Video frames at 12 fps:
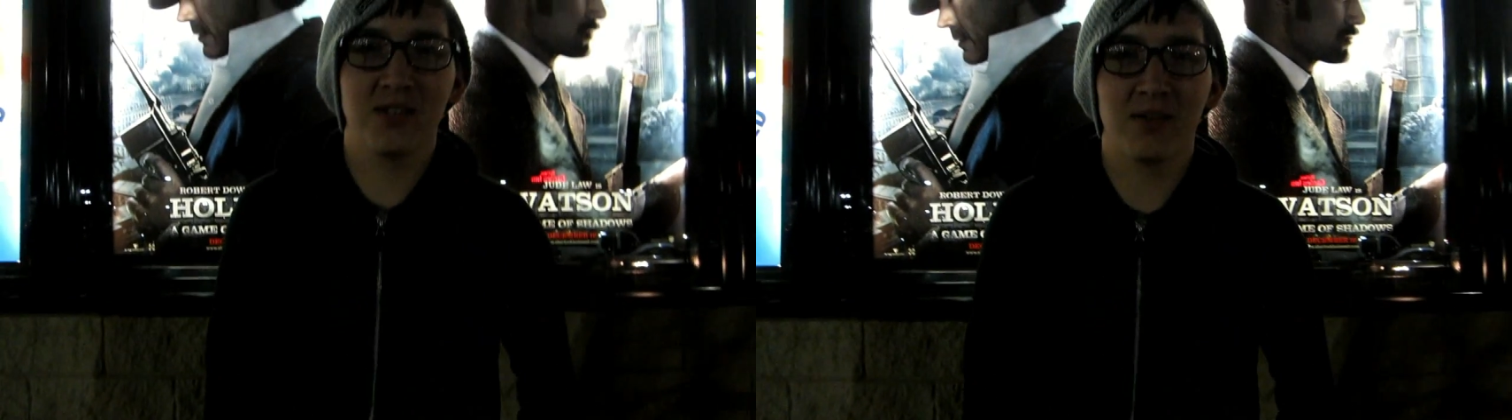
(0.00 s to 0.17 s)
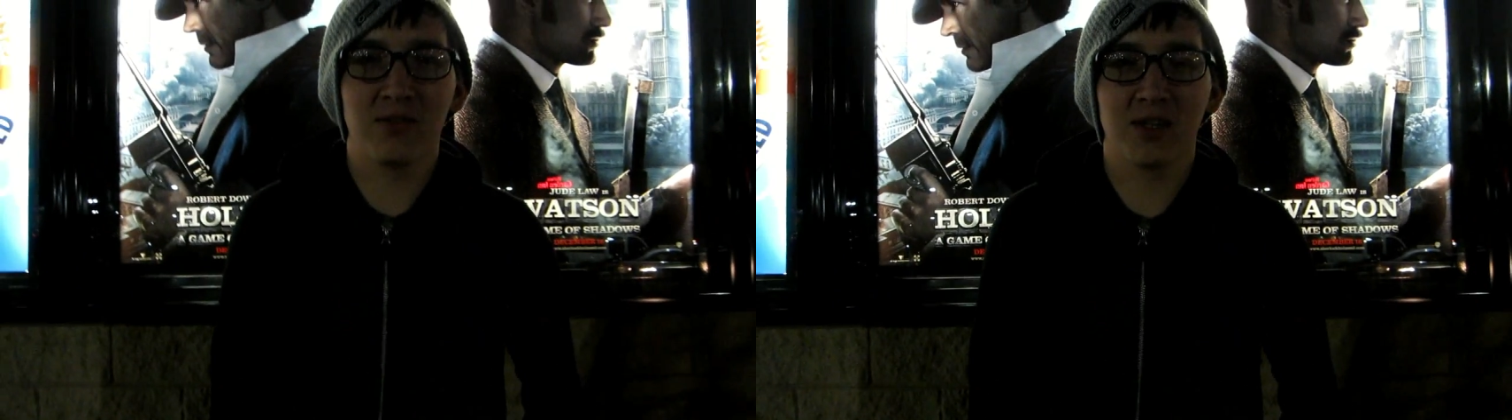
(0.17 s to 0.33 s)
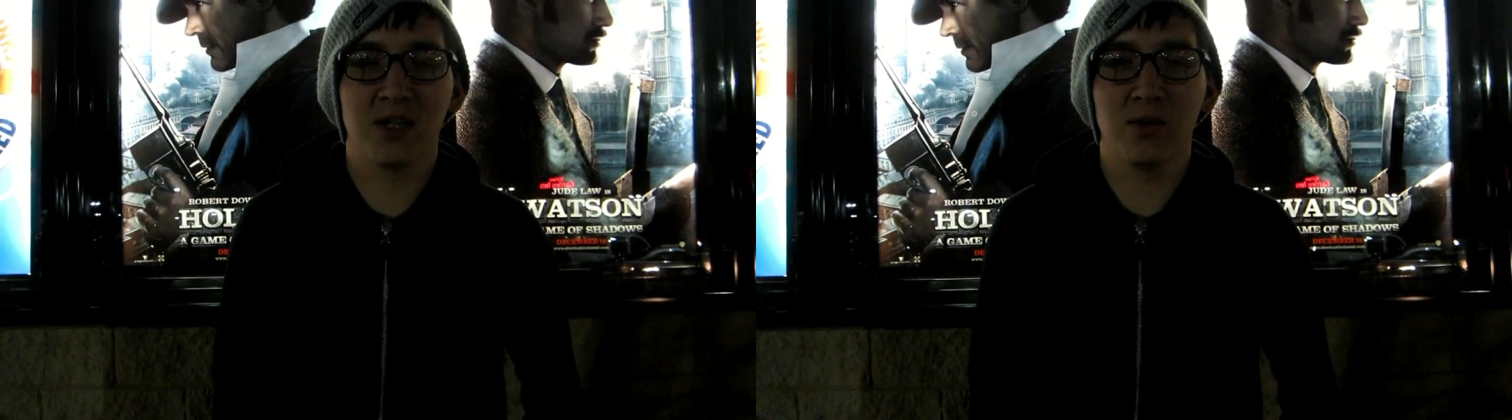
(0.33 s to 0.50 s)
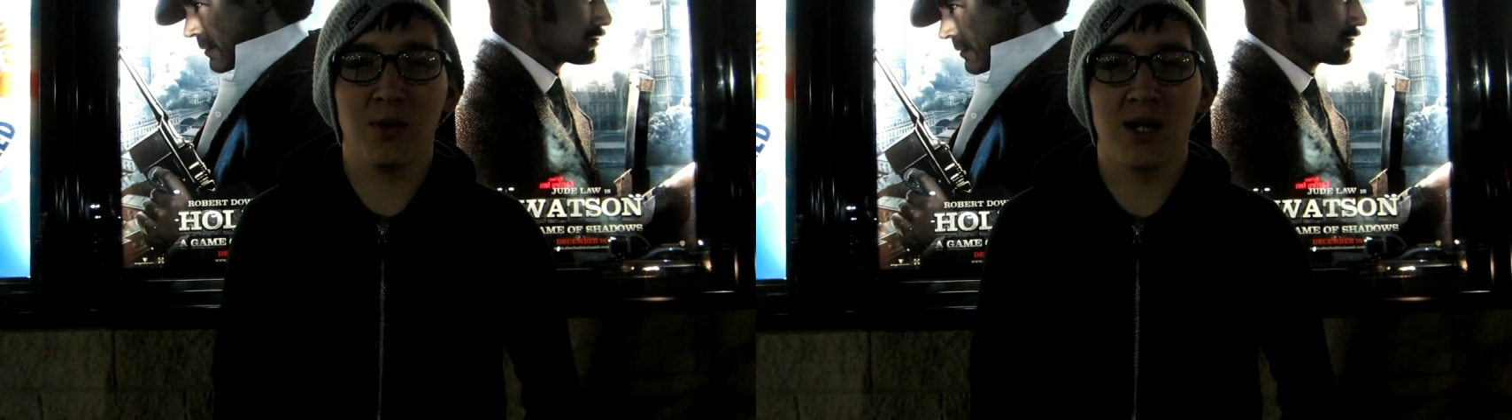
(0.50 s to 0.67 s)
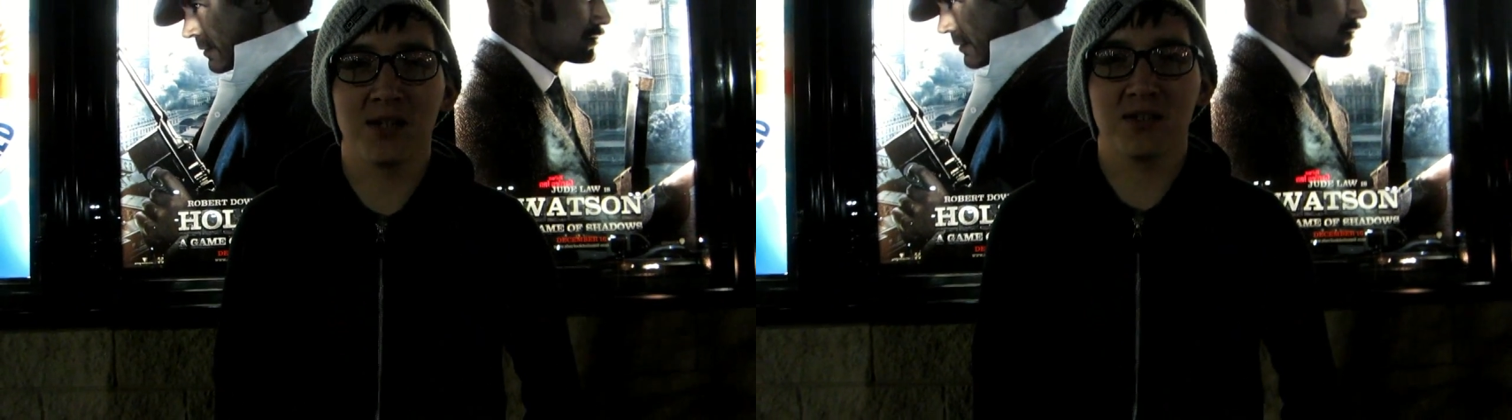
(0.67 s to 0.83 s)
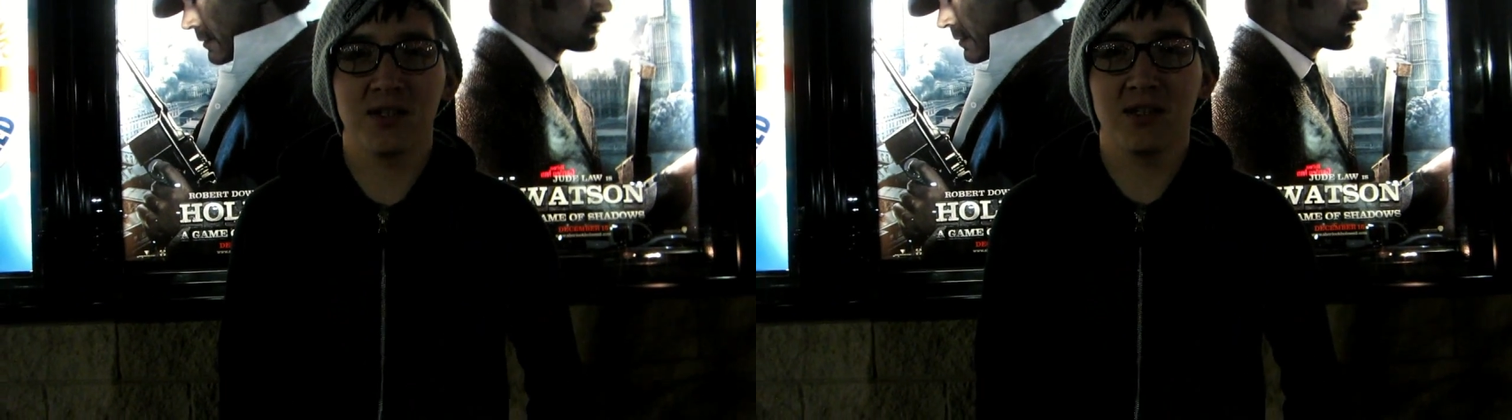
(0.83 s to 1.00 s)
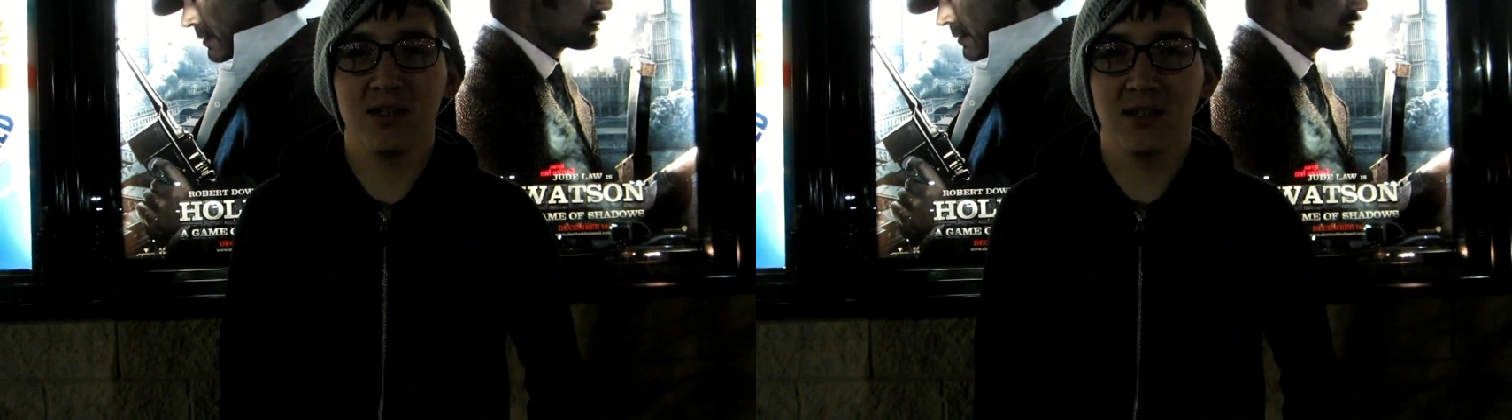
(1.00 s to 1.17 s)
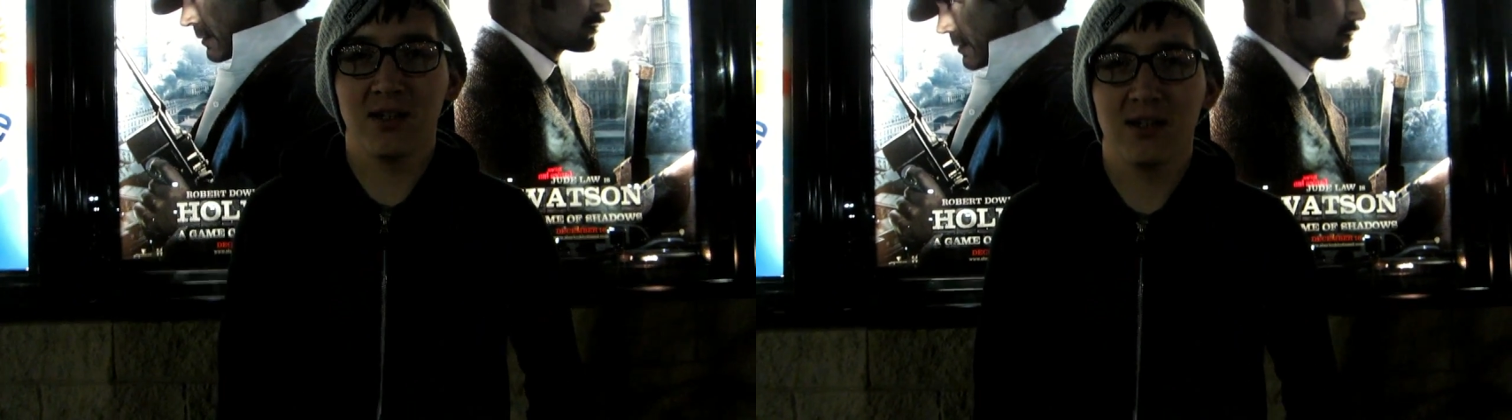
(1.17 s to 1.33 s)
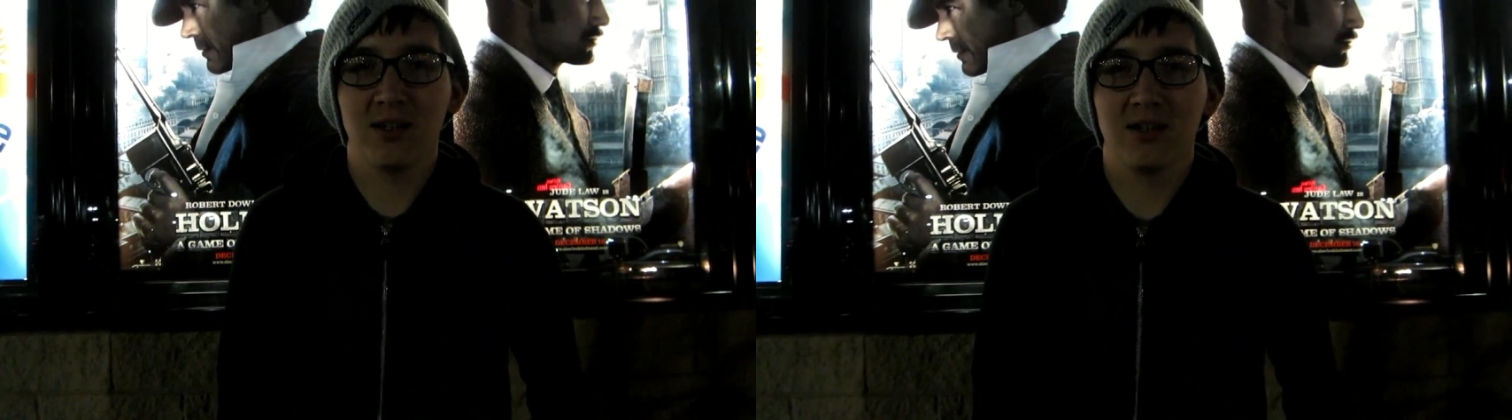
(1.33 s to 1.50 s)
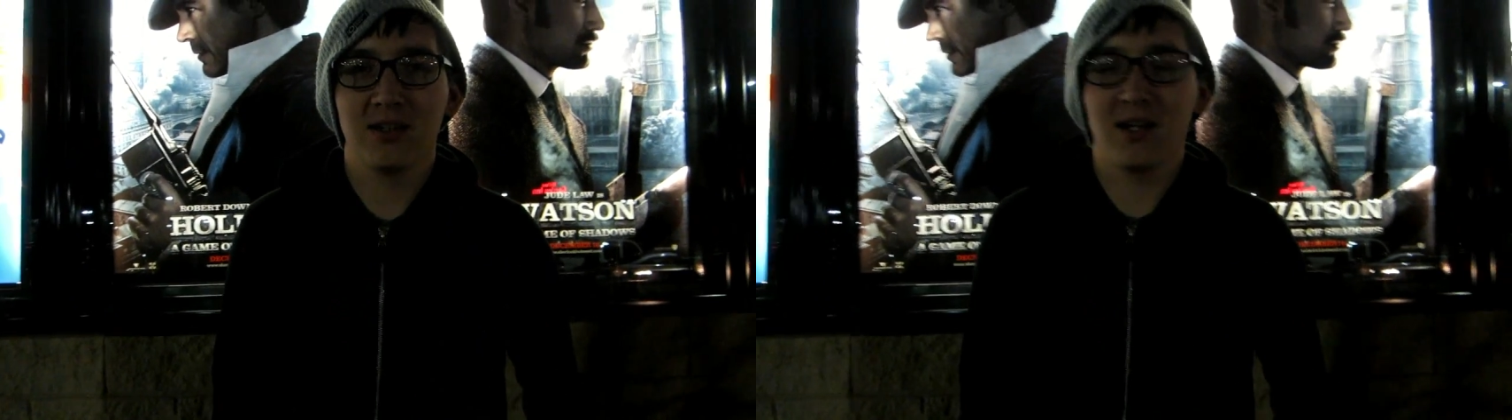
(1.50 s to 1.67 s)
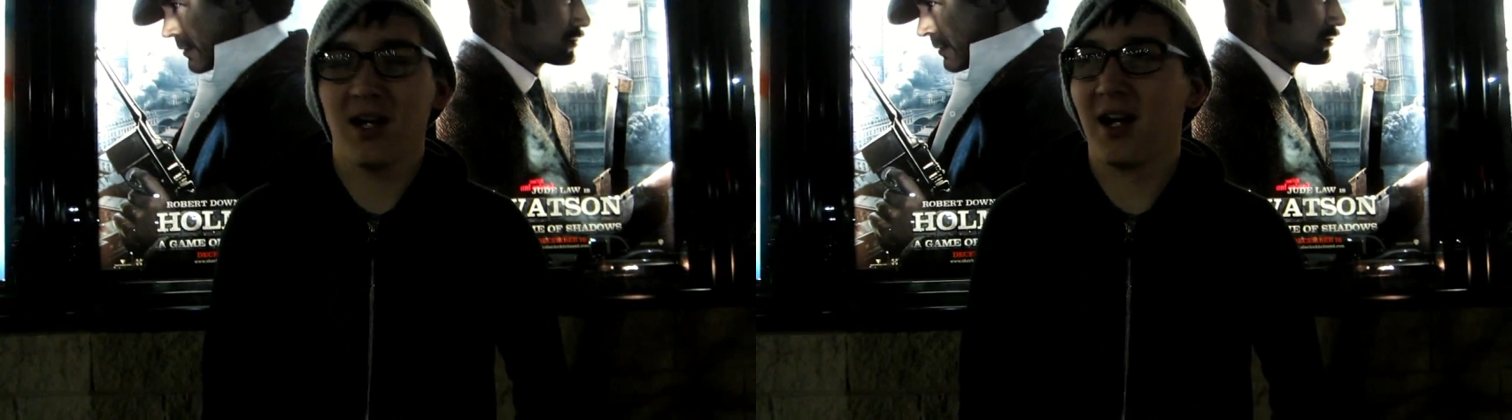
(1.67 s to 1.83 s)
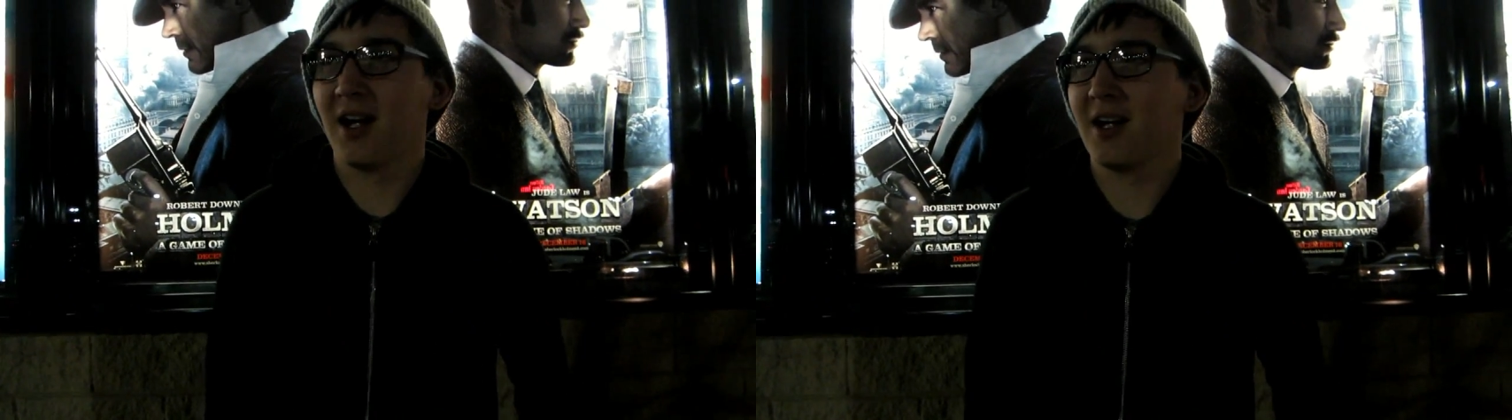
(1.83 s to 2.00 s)
definitely go watch it.
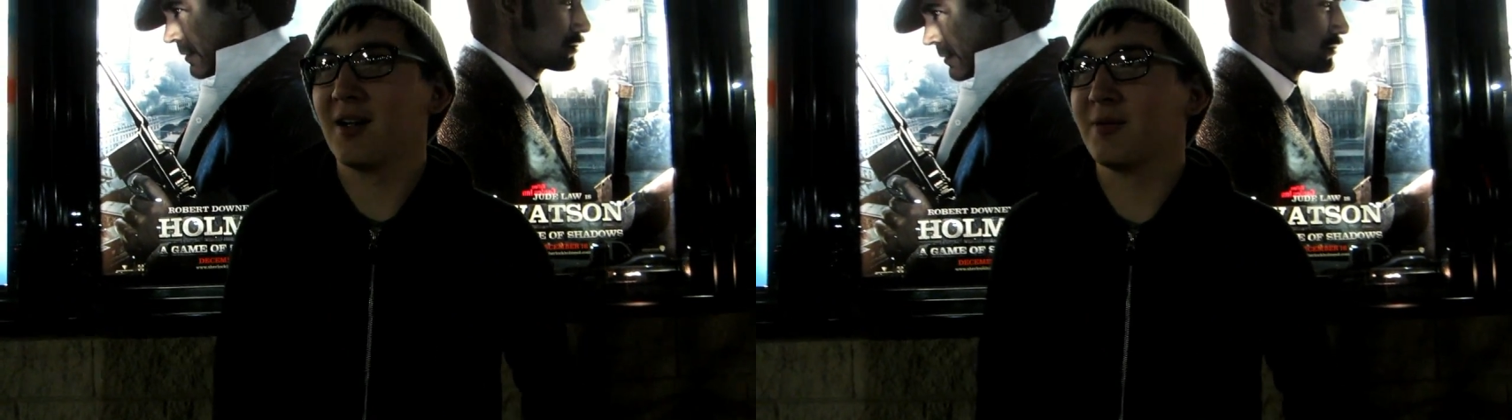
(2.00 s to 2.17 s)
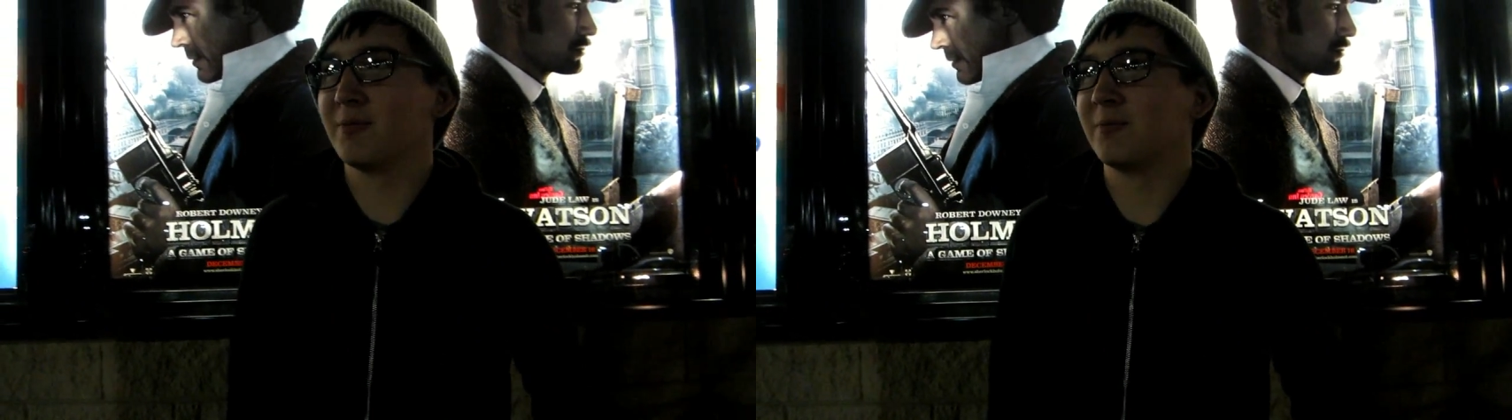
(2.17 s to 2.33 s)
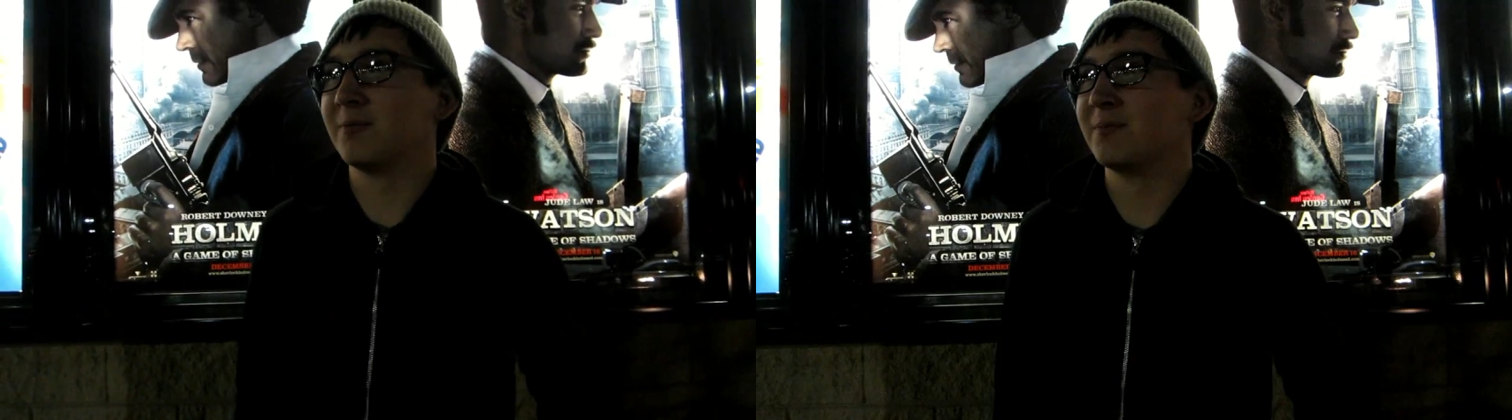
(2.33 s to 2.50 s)
Um,